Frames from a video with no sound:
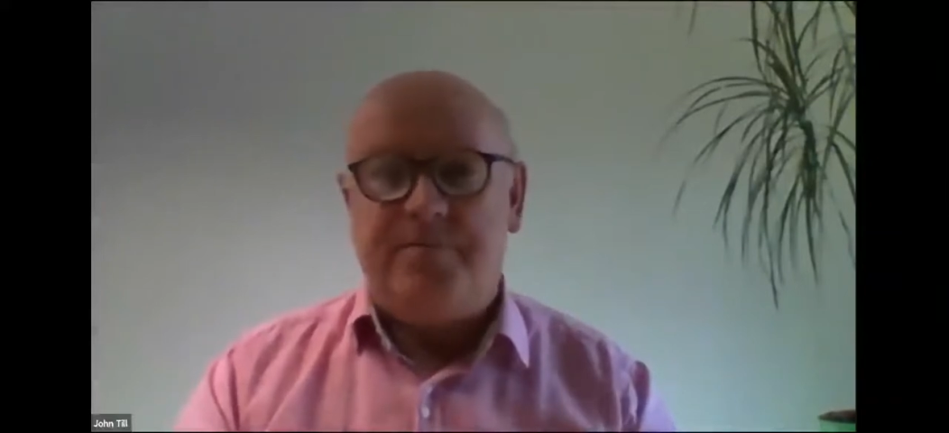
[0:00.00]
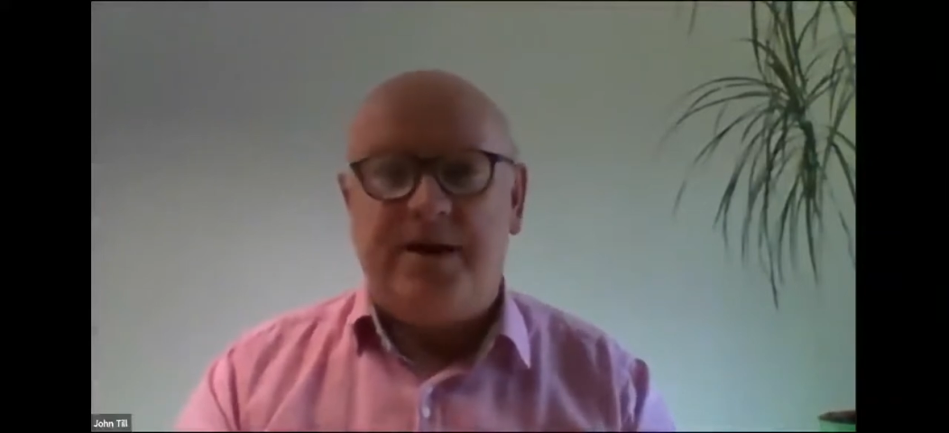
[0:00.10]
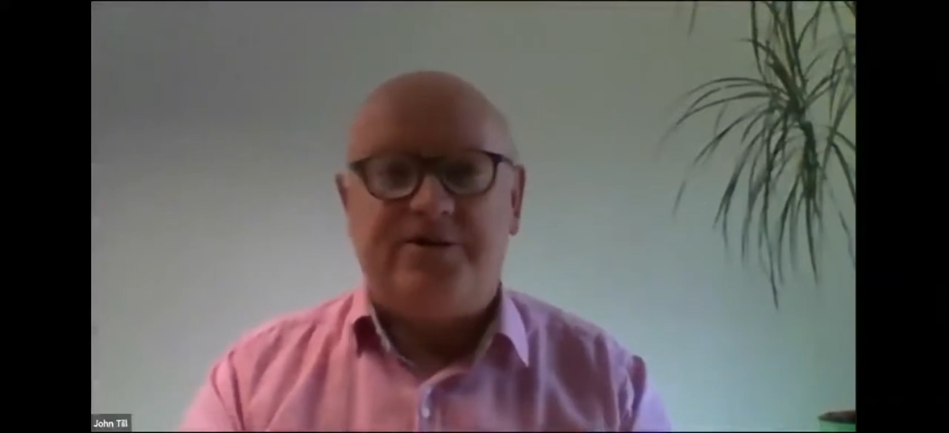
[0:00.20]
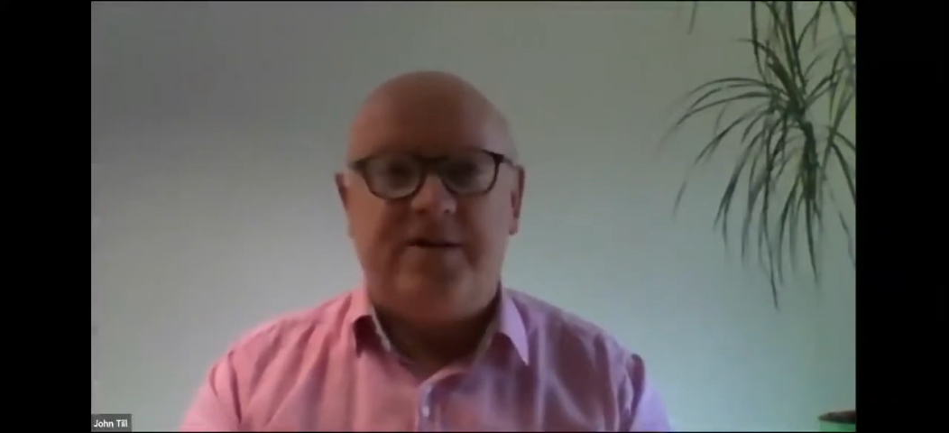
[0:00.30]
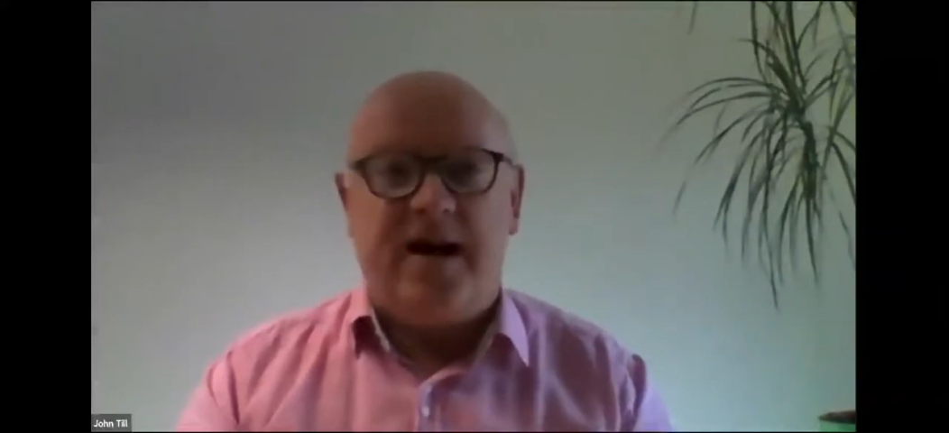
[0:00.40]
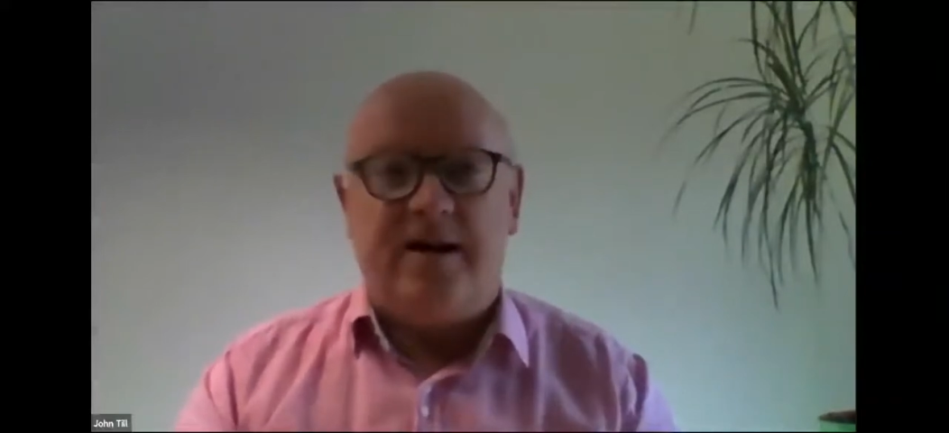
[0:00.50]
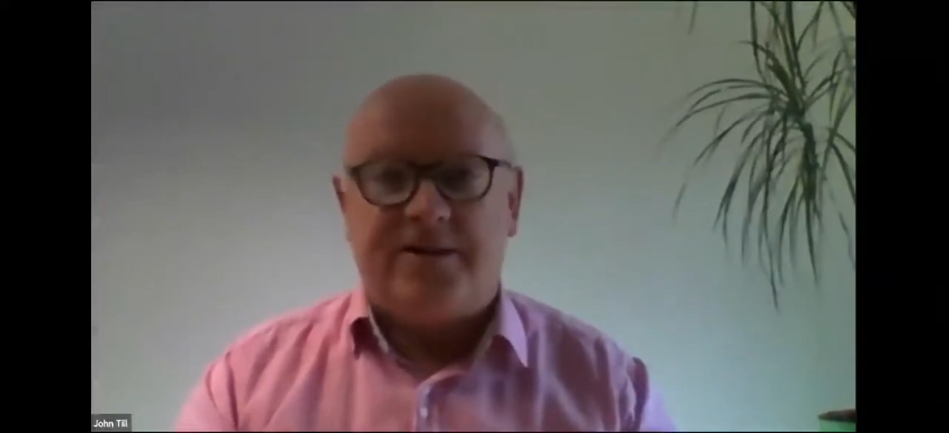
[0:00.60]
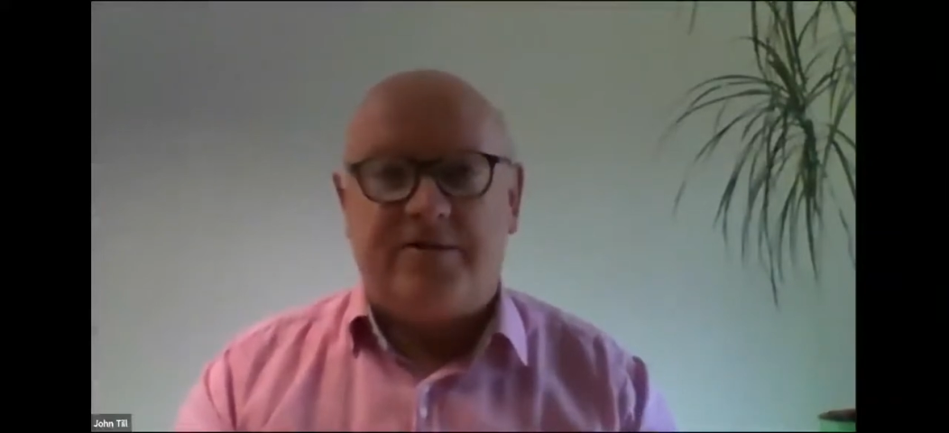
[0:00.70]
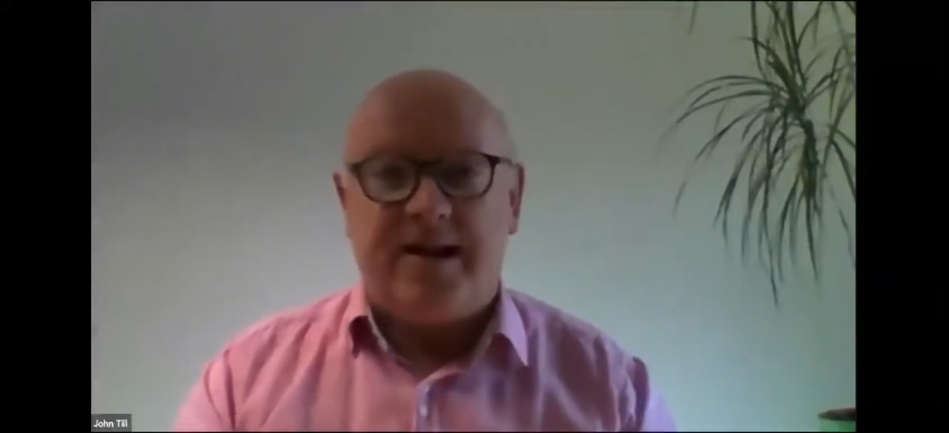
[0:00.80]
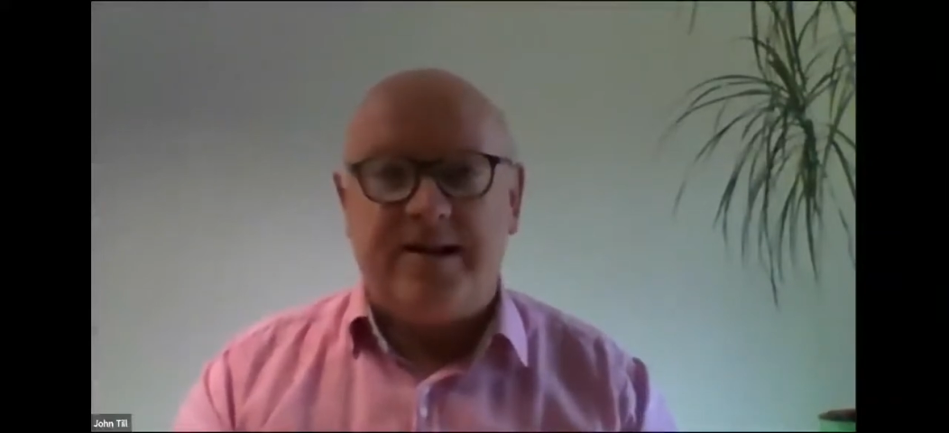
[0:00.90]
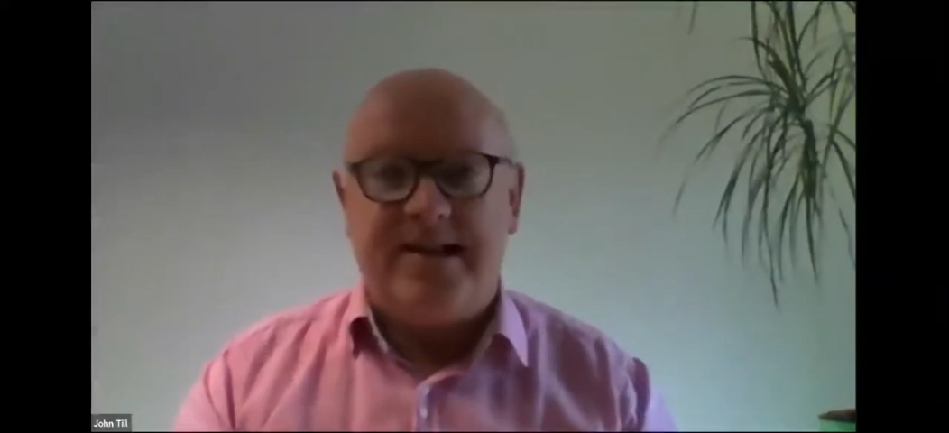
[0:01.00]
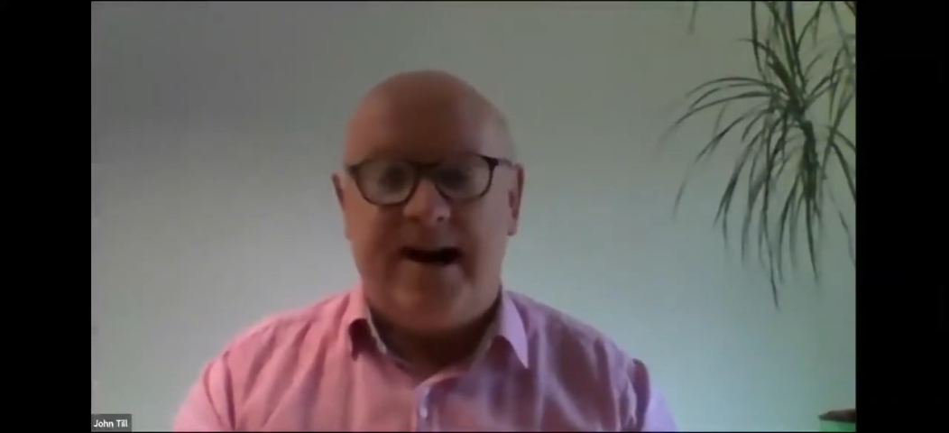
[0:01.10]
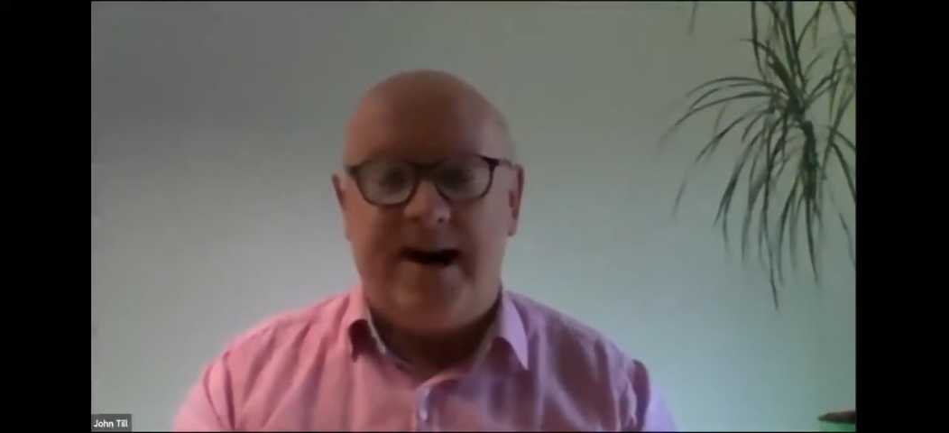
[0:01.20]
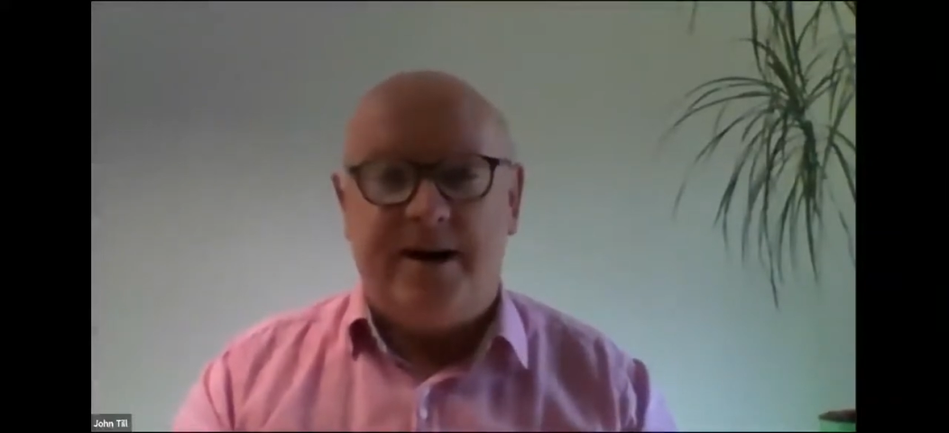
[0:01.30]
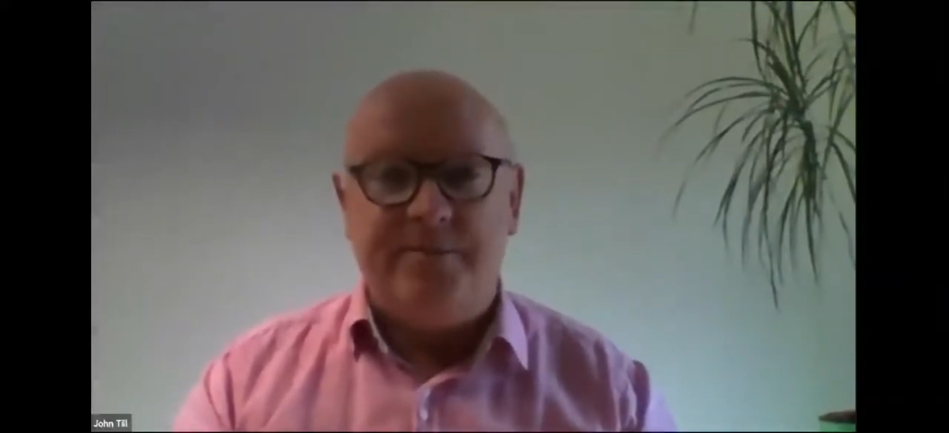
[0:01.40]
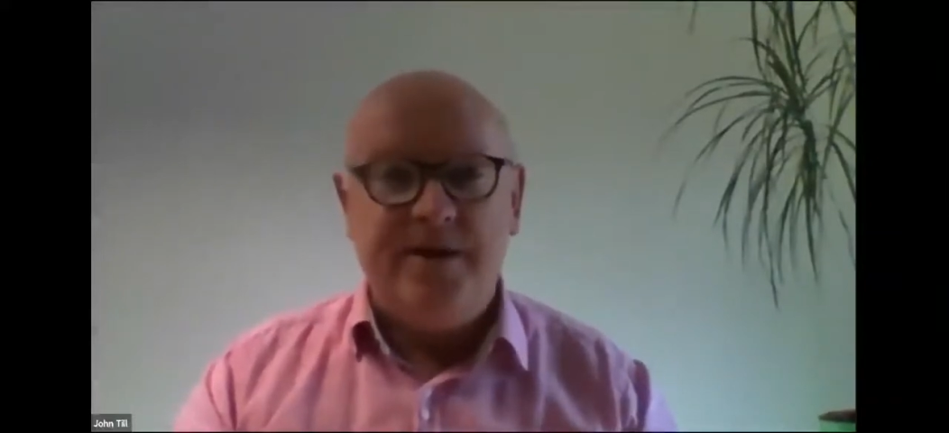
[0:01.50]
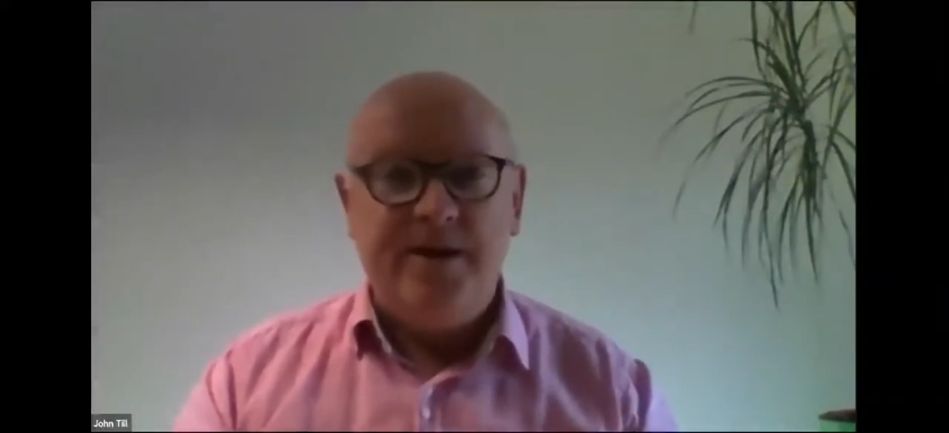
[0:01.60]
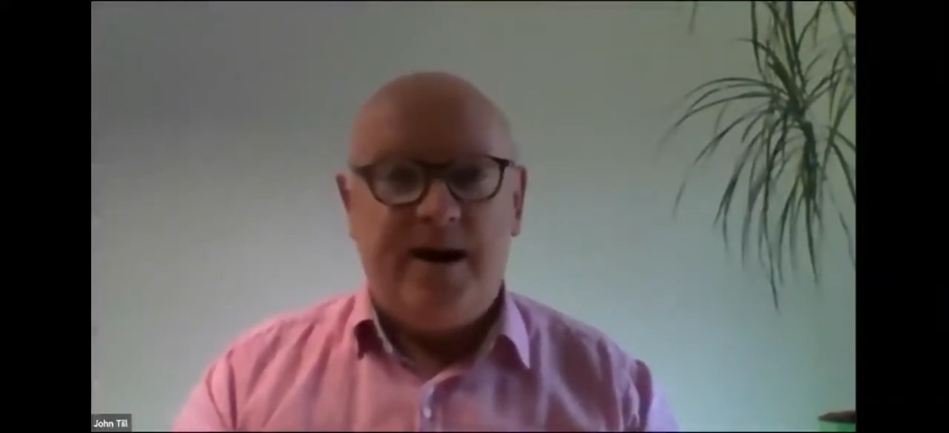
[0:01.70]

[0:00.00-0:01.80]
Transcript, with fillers: Peter and I have had a great time.